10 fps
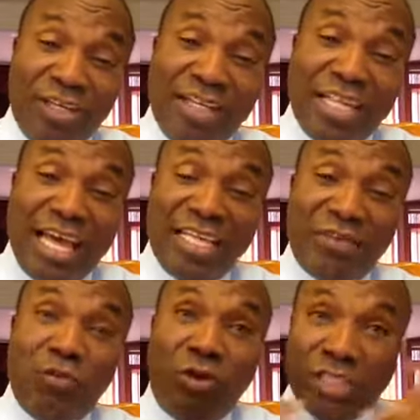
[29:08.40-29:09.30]

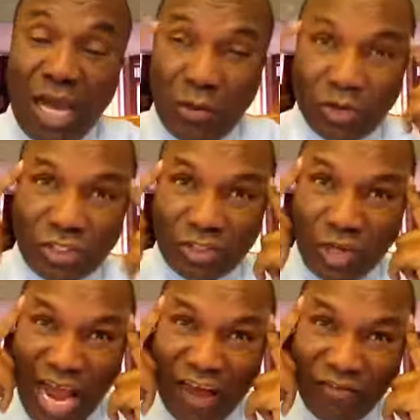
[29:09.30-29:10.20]
that what I was
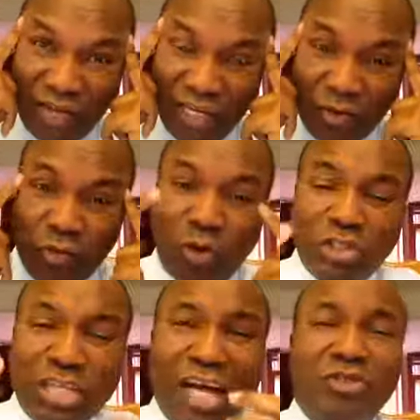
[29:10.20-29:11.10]
having
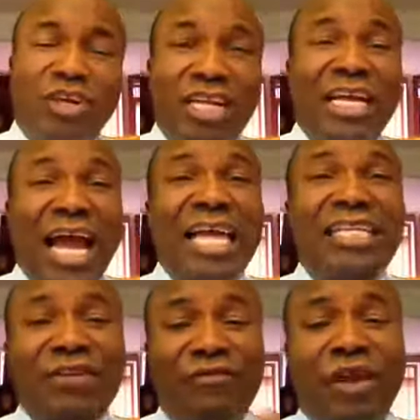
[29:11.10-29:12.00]
was actually a
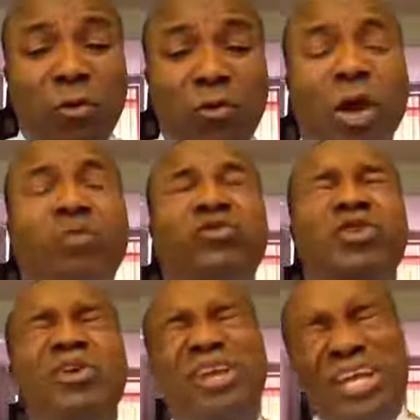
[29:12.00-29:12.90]
different way of
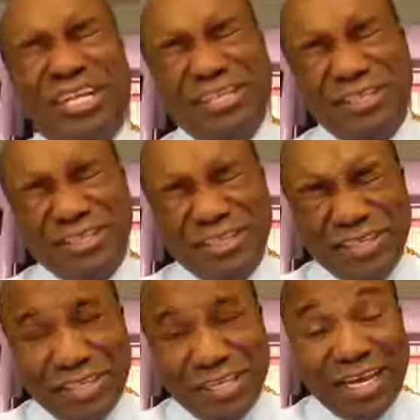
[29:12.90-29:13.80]
studying.
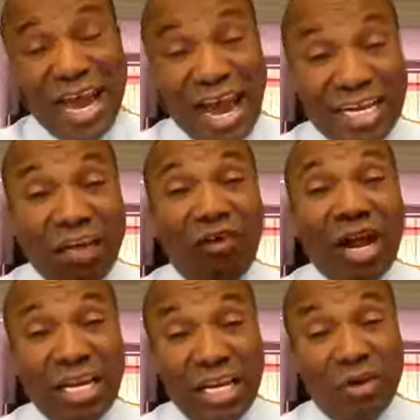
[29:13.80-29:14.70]
I
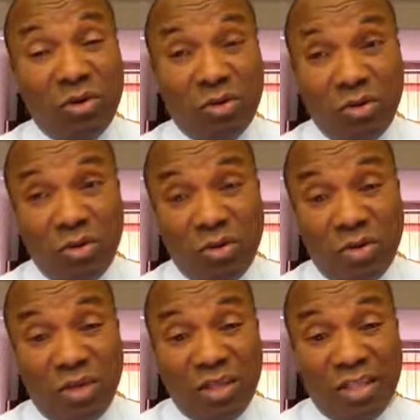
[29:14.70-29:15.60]
never knew
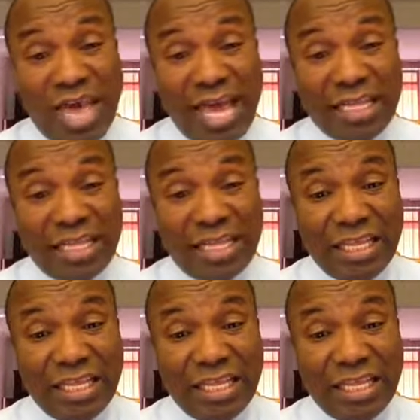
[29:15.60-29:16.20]
that